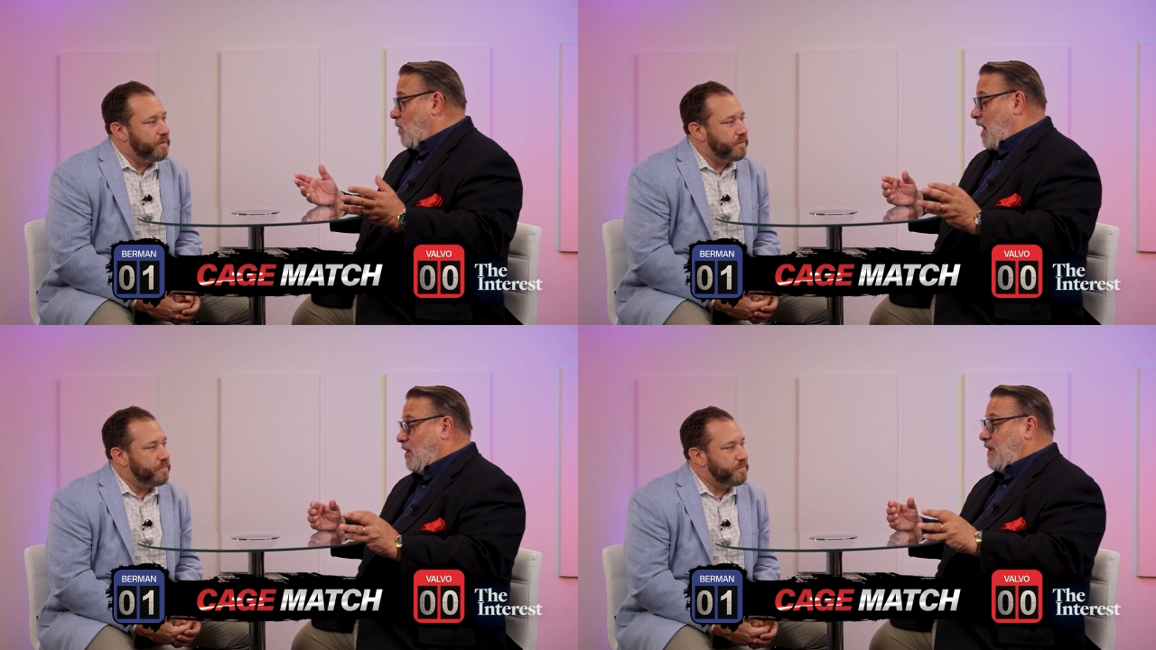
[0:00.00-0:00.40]
Speaker 1: a
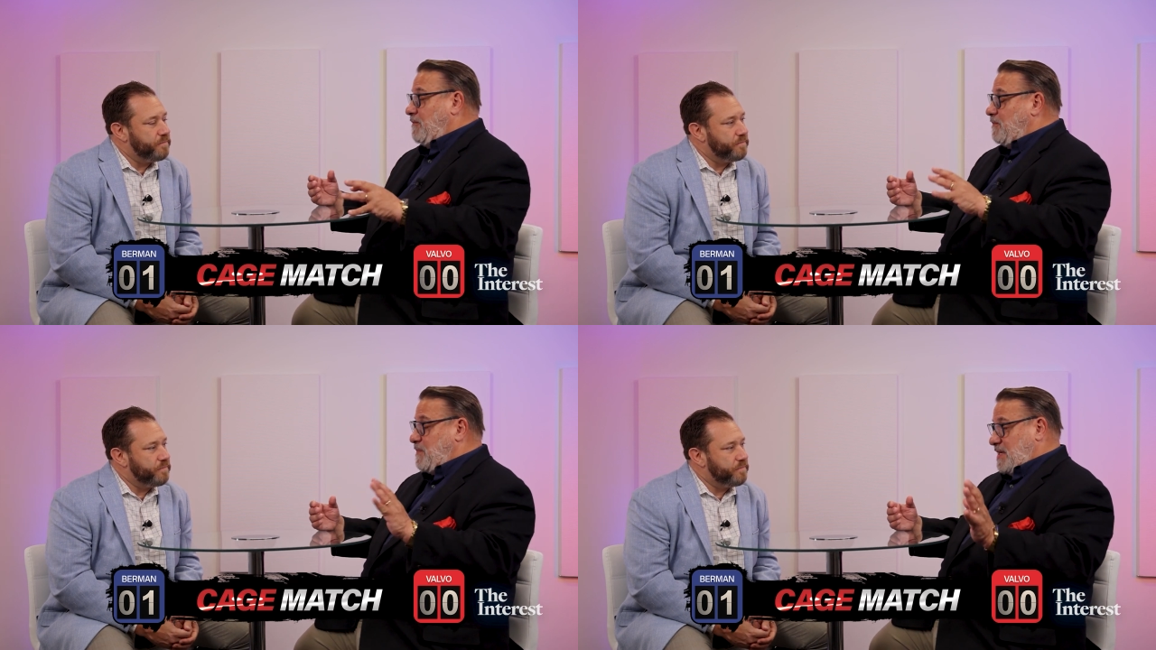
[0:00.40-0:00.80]
while.
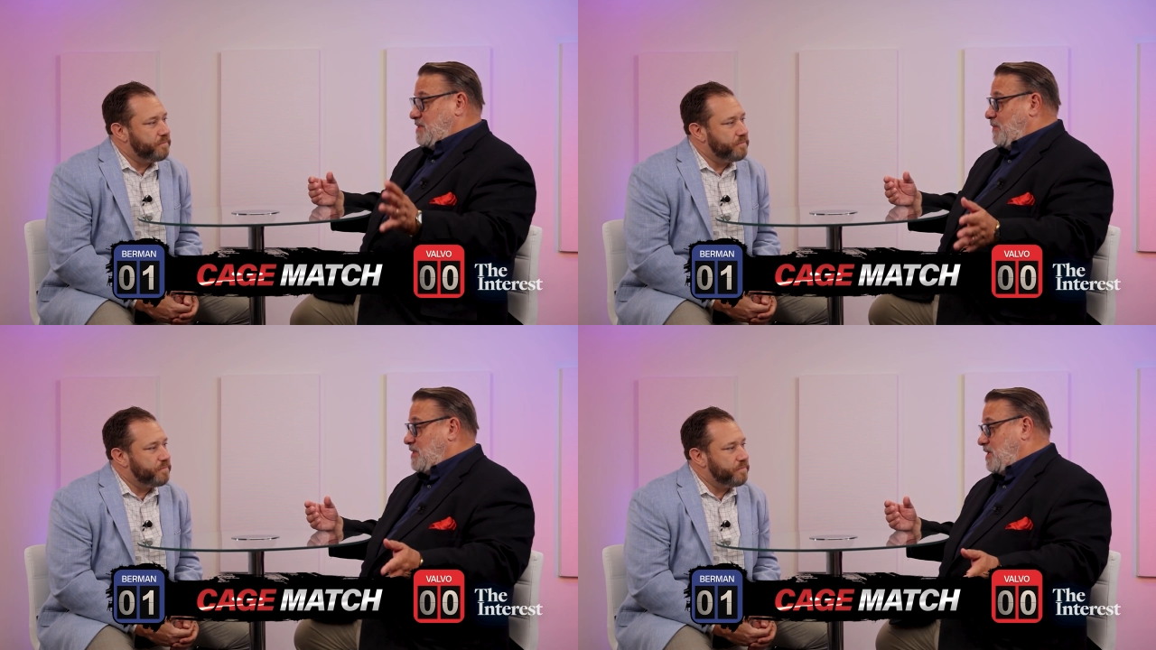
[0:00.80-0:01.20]
They've
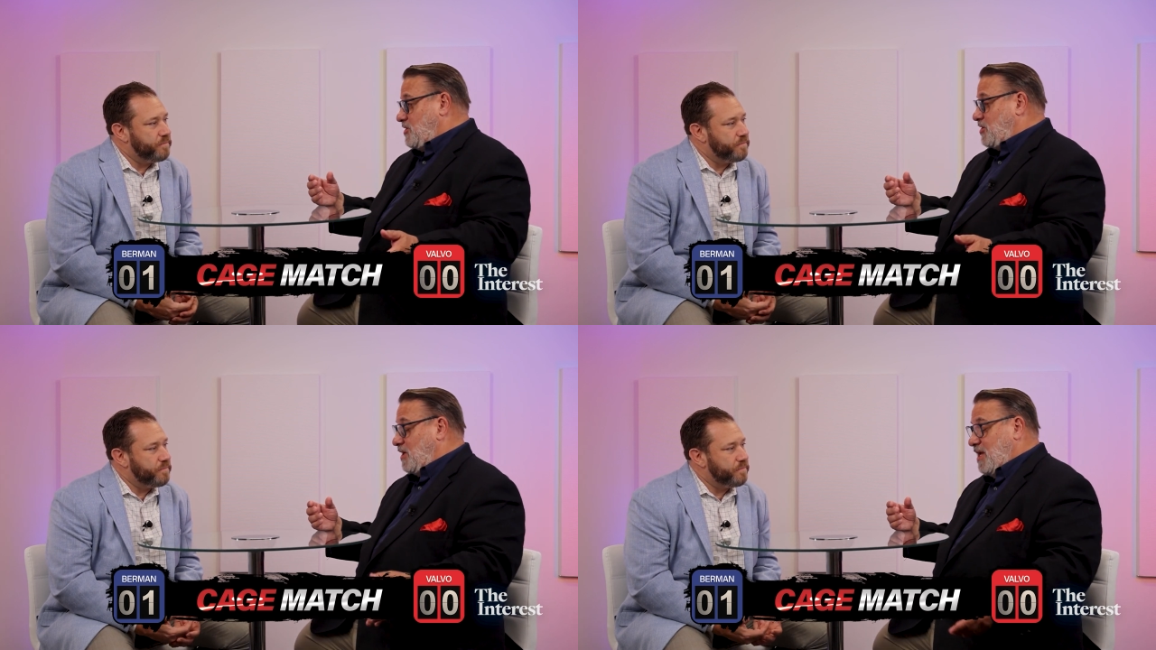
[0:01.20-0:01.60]
paid some
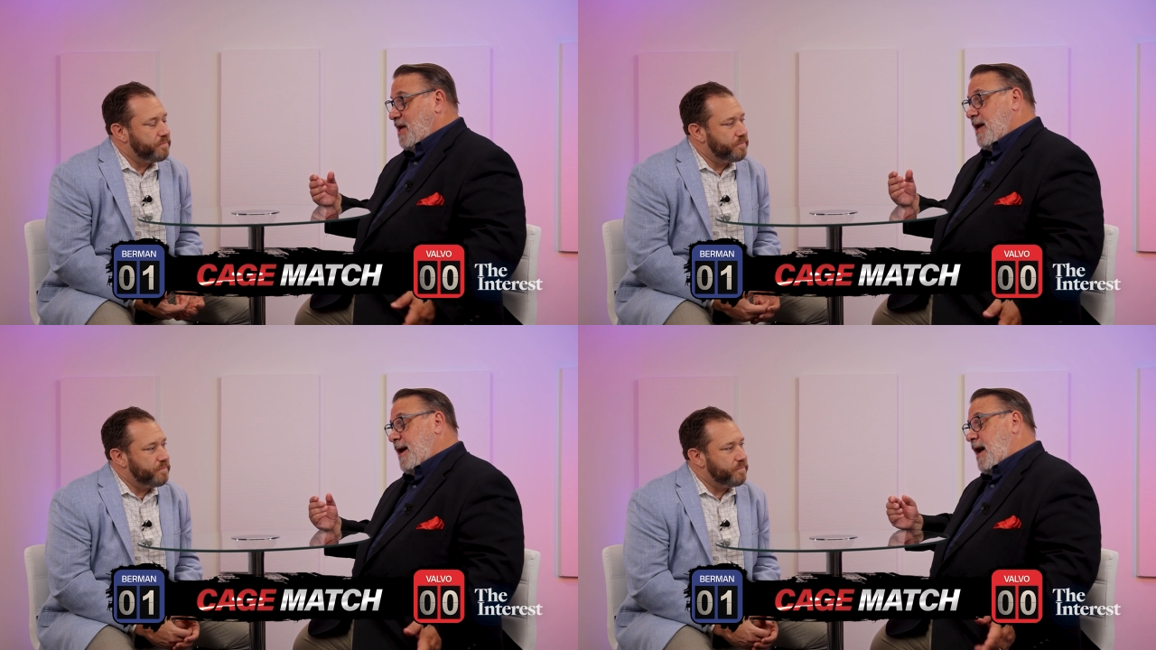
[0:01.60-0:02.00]
attention.
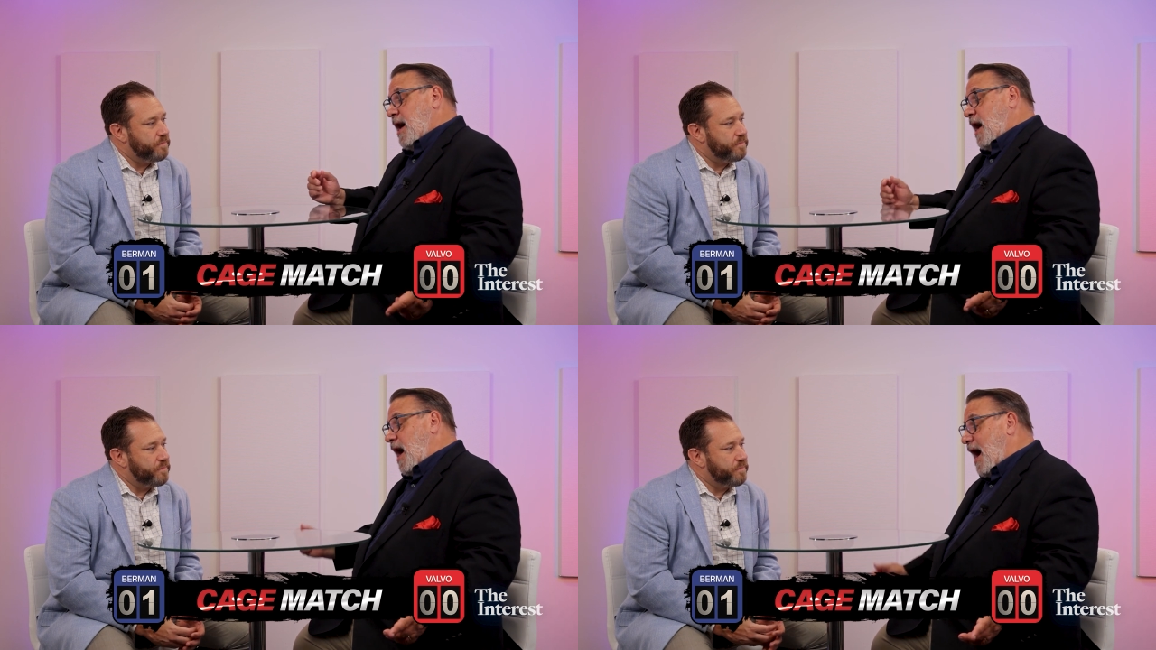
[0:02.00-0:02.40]

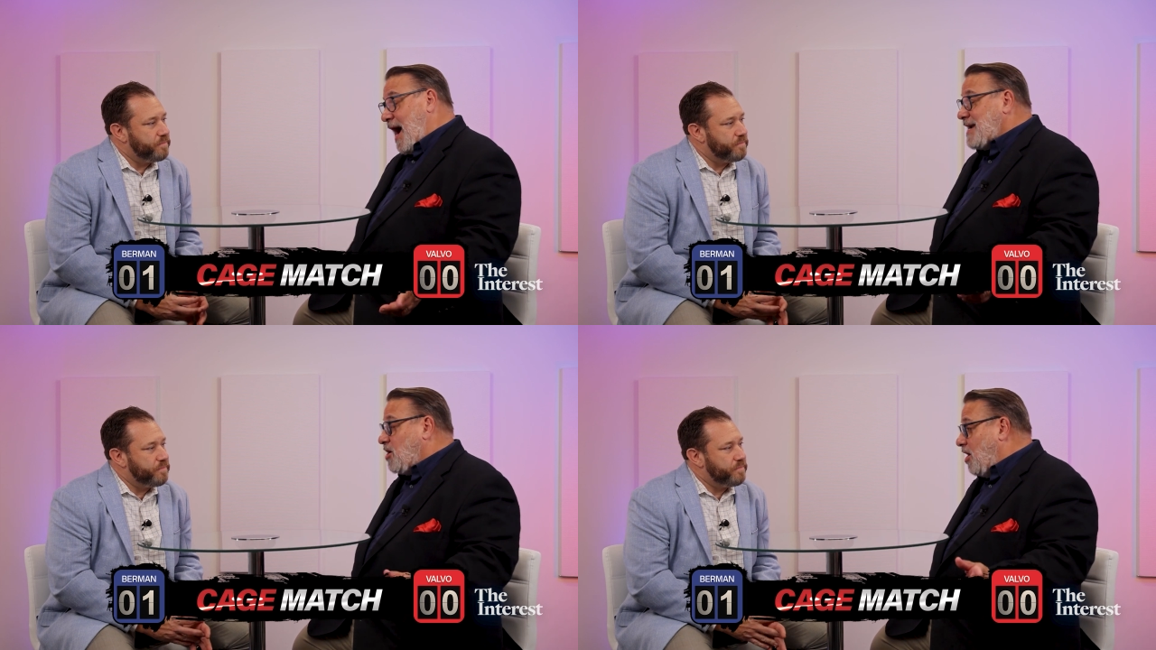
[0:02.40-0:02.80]

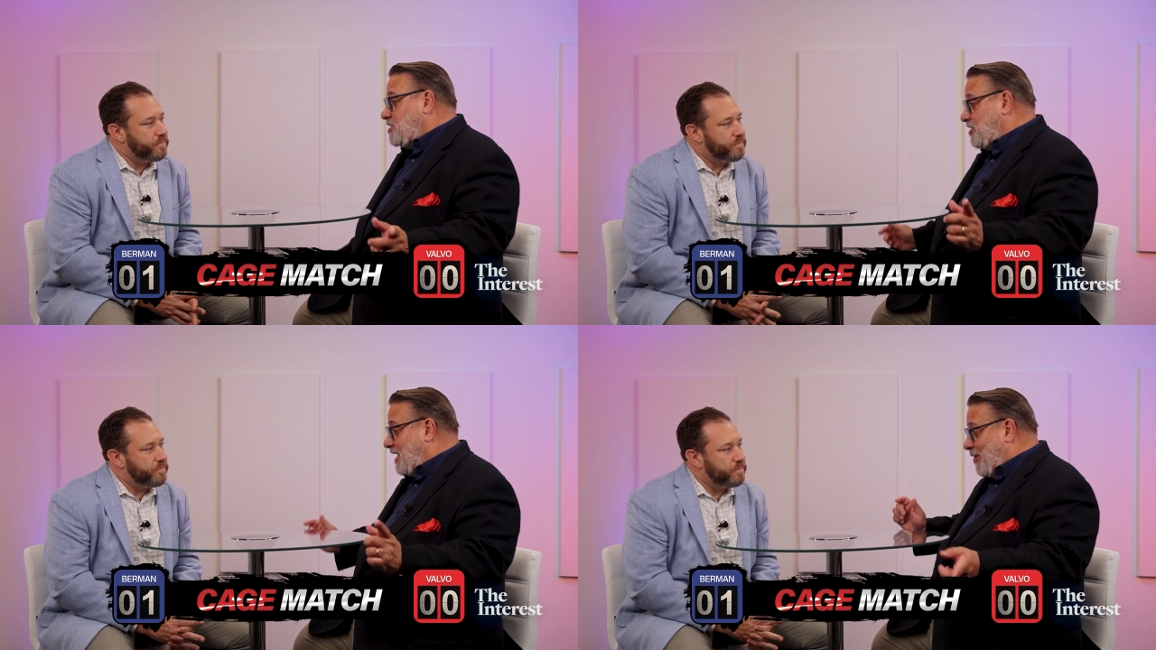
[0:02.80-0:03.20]
I
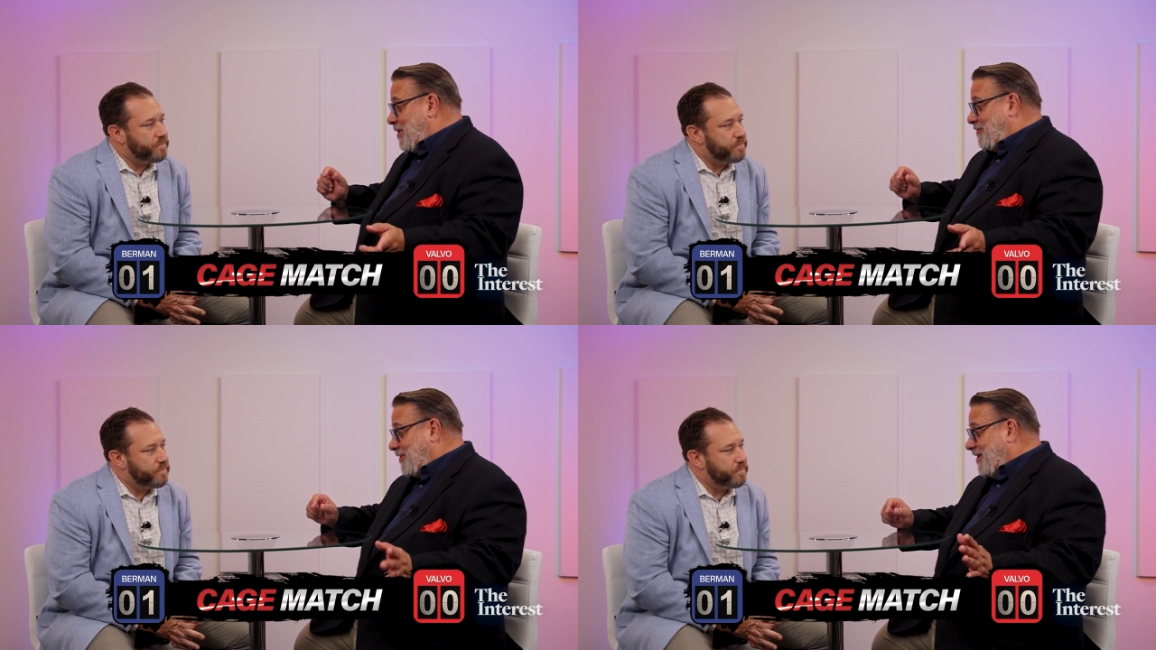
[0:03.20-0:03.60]
caution,
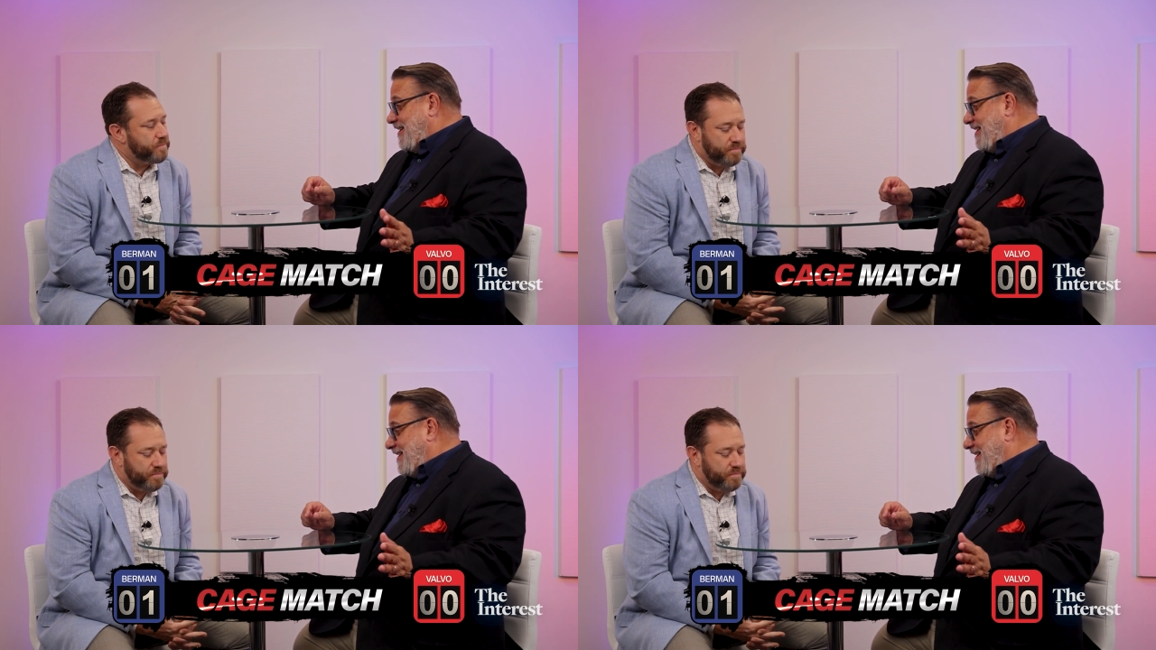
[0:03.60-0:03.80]
however,